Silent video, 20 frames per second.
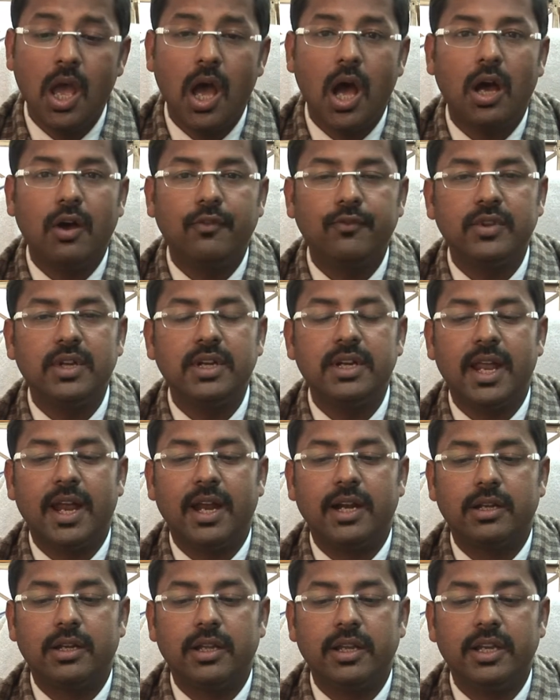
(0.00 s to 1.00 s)
After
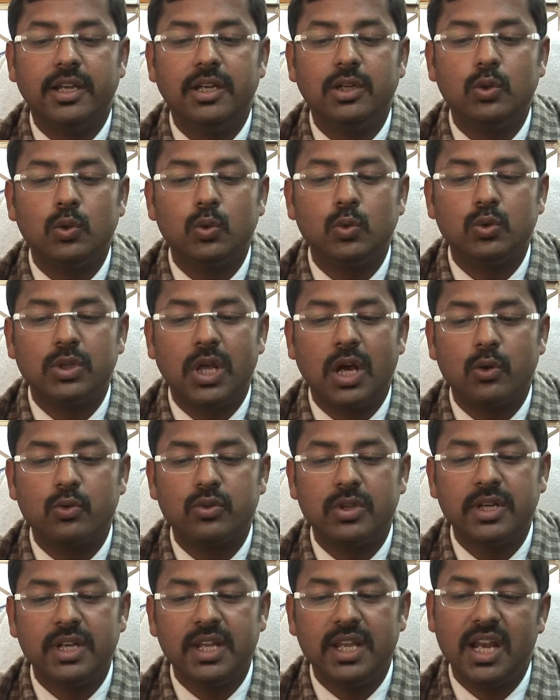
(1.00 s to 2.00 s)
that, in
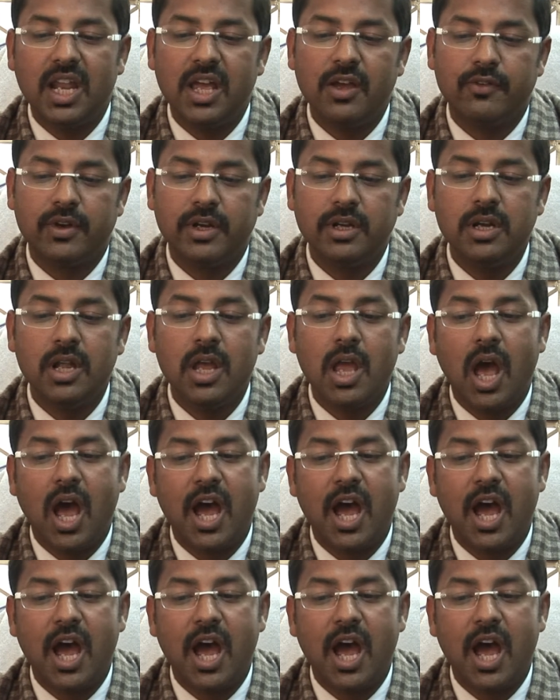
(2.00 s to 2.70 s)
2011,